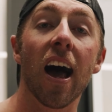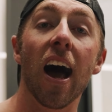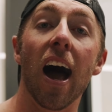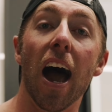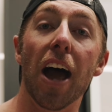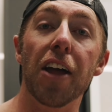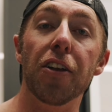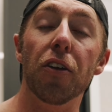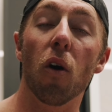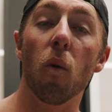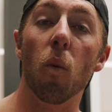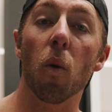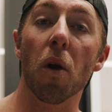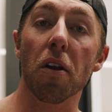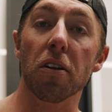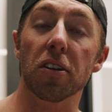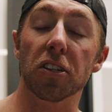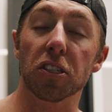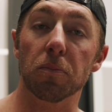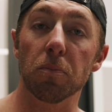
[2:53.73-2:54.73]
I don't
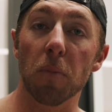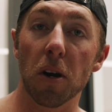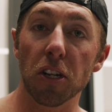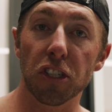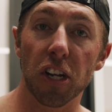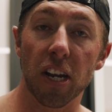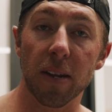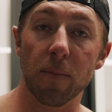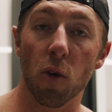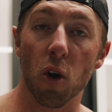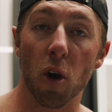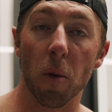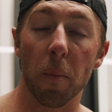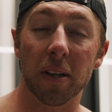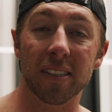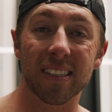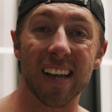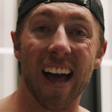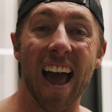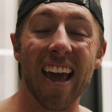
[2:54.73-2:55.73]
wear it as much anymore
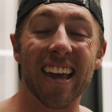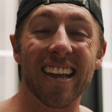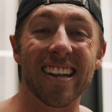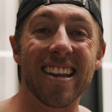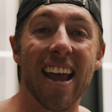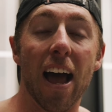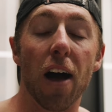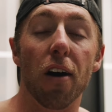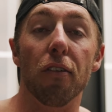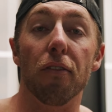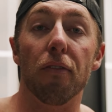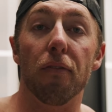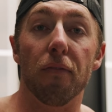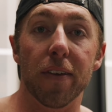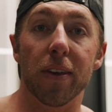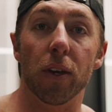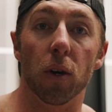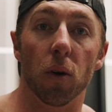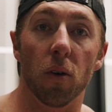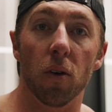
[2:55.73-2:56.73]
because I can now
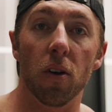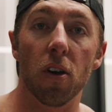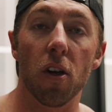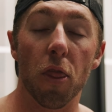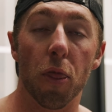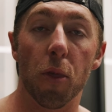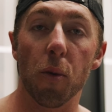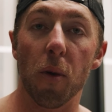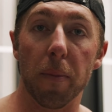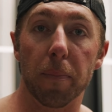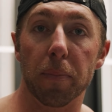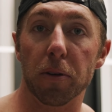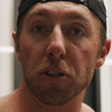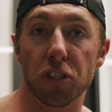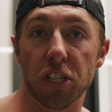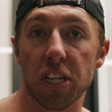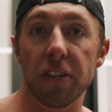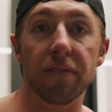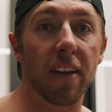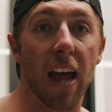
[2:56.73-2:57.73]
feel through a
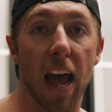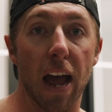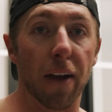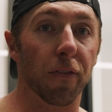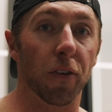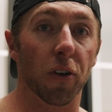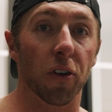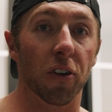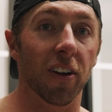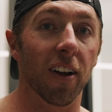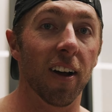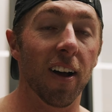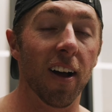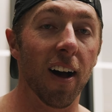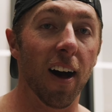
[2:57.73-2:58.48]
perceived effort